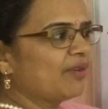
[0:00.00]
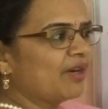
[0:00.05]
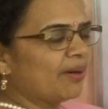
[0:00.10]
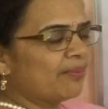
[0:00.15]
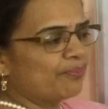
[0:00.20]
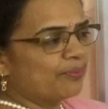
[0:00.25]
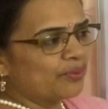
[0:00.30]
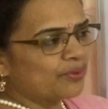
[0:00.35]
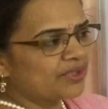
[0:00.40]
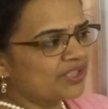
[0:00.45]

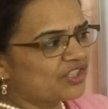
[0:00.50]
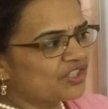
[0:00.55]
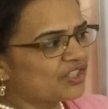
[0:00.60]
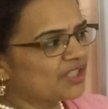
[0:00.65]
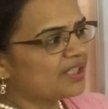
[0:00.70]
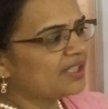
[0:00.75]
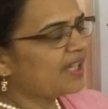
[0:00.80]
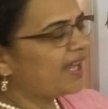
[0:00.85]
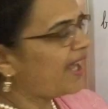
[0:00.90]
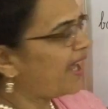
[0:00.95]

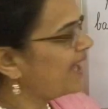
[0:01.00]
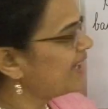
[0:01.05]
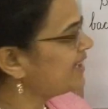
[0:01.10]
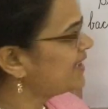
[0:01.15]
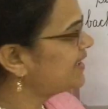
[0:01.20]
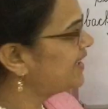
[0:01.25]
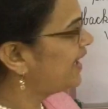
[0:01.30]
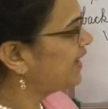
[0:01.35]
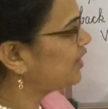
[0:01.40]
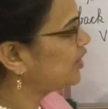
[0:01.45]
composition as
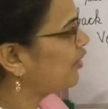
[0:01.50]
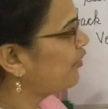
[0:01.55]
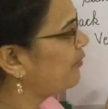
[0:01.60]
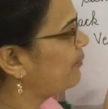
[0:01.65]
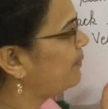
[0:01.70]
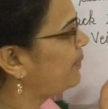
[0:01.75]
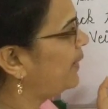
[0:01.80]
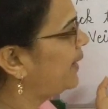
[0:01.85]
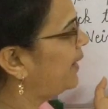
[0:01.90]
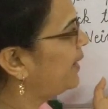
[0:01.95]
that
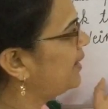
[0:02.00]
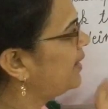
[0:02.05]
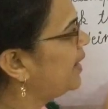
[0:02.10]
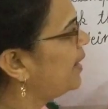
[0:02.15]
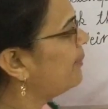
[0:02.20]
of blood,